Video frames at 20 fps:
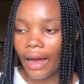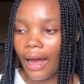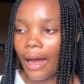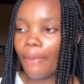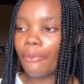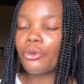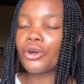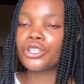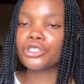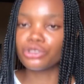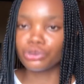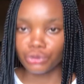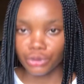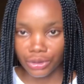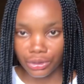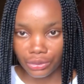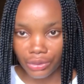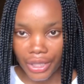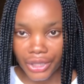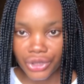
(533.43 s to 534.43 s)
I'm going to
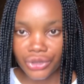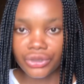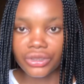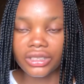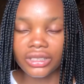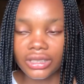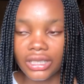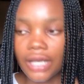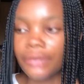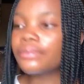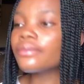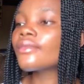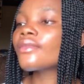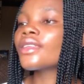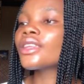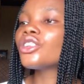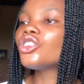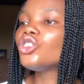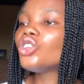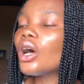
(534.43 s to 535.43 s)
regret using them.
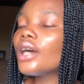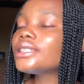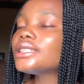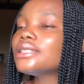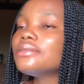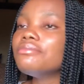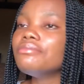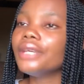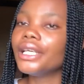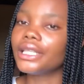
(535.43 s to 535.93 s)
Doesn't